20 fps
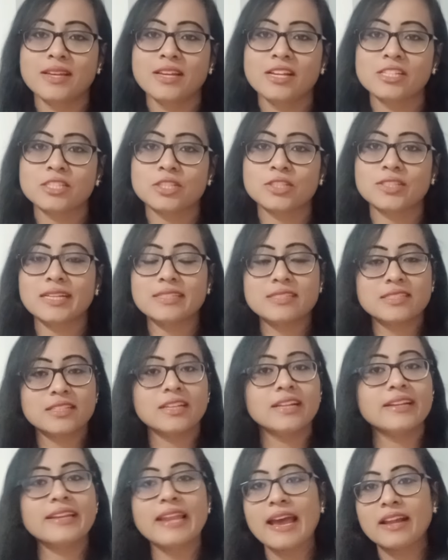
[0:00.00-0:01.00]
So that's a
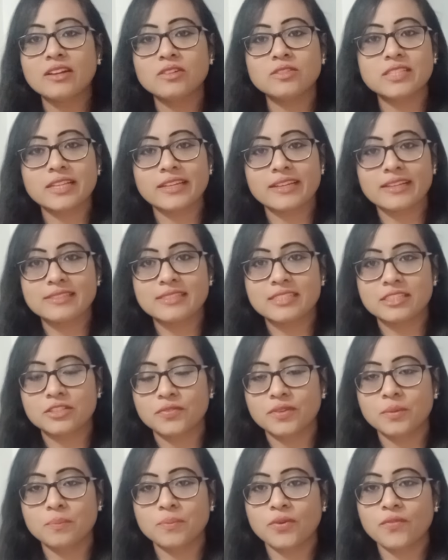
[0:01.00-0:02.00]
nanoseconds it
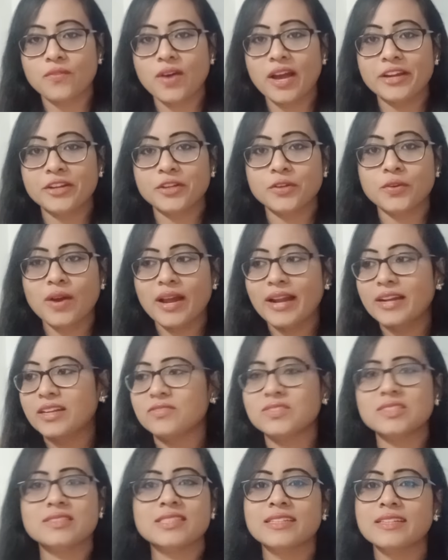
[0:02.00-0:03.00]
will provide you, and
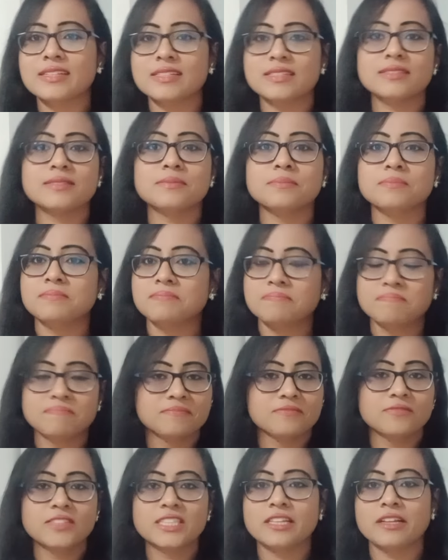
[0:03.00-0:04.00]

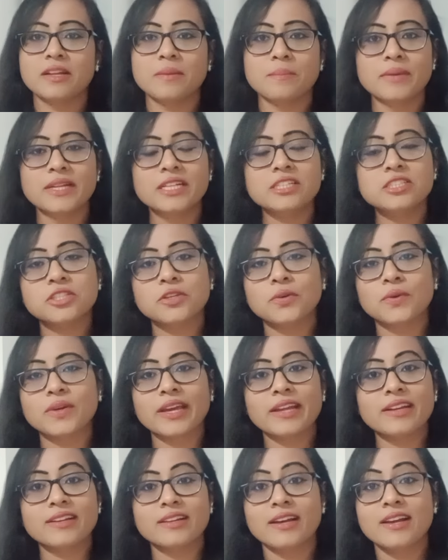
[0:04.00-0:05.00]
within a minutes you
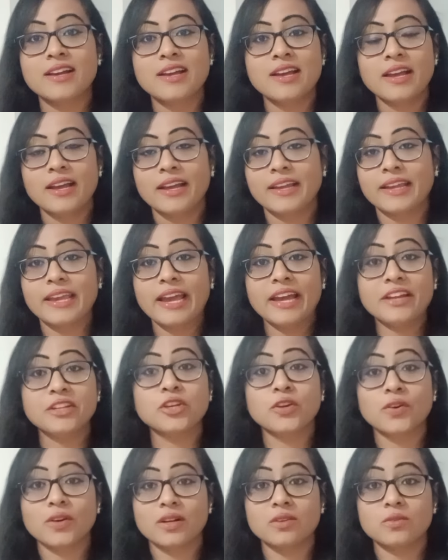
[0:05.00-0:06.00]
can get
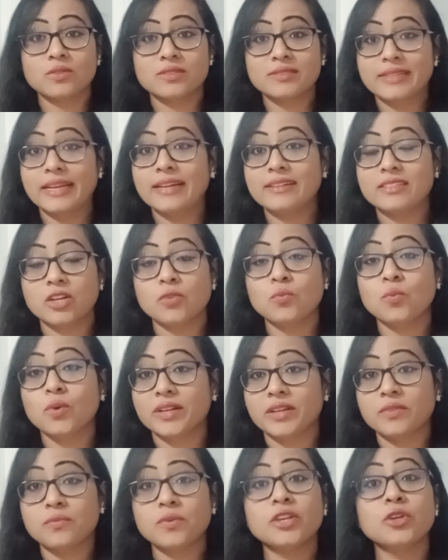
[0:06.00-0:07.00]
your data,
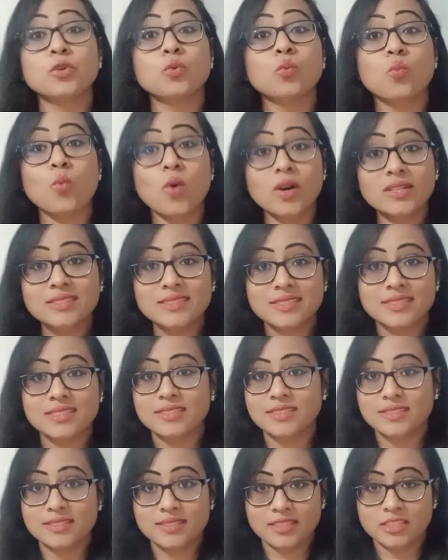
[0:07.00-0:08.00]
whatever you wanted
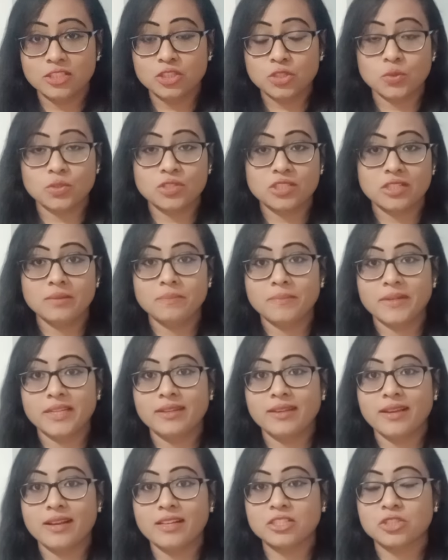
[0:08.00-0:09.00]
it in social
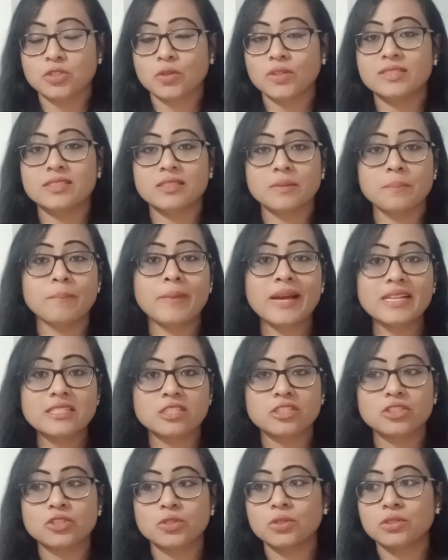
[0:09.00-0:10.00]
media. So it's the
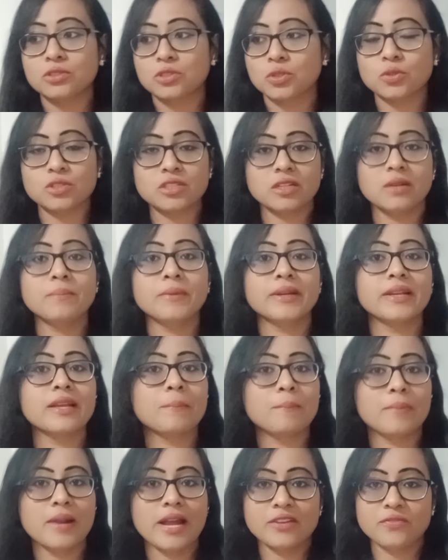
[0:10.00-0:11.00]
best social media
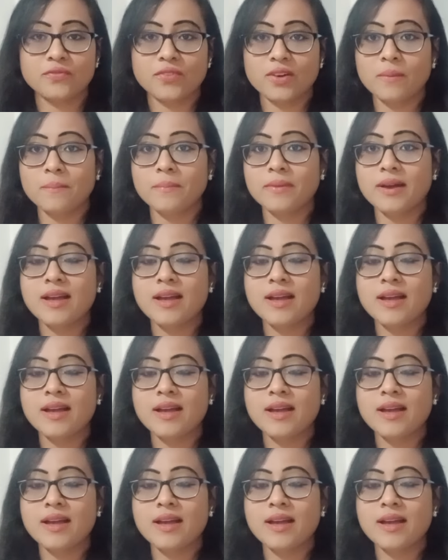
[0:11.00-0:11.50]
platform.